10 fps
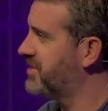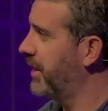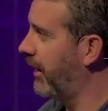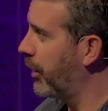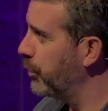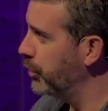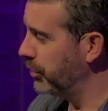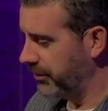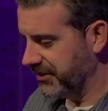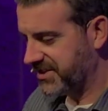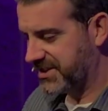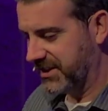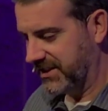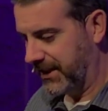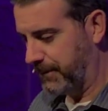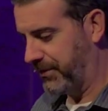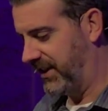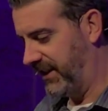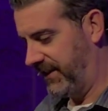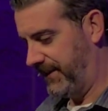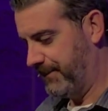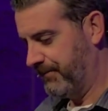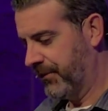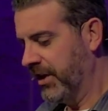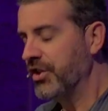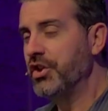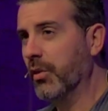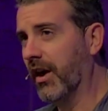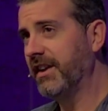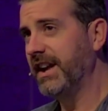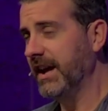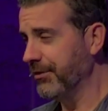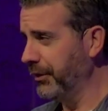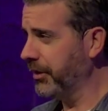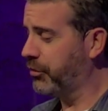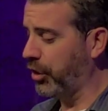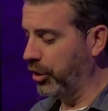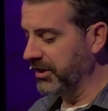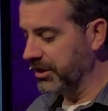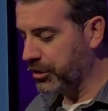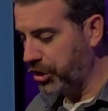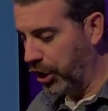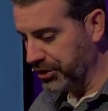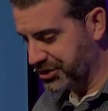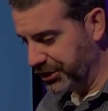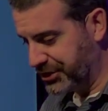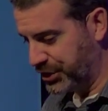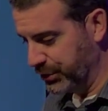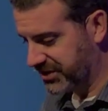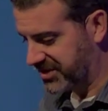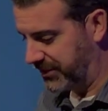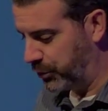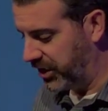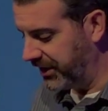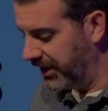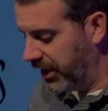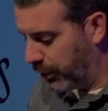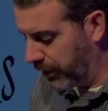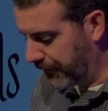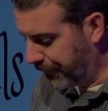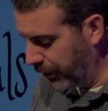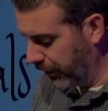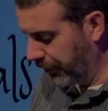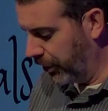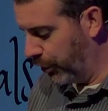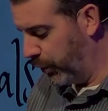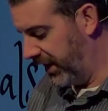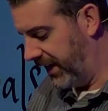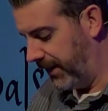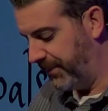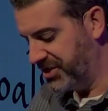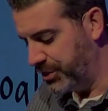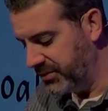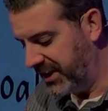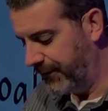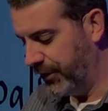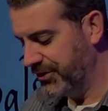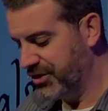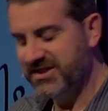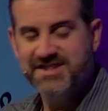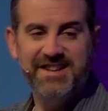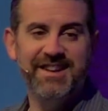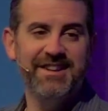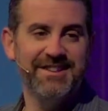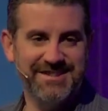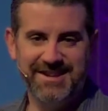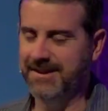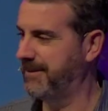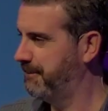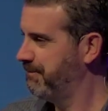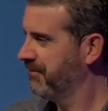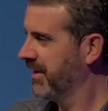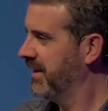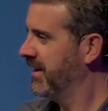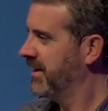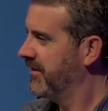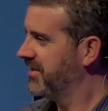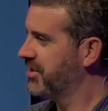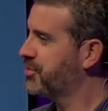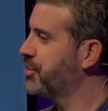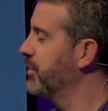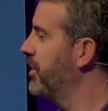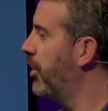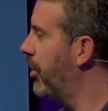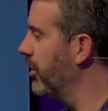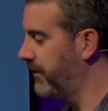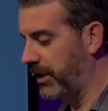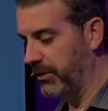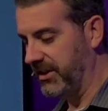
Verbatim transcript: there are rules that apply. You are either growing closer to someone or further away, but you never just stay the same. This is true in all of our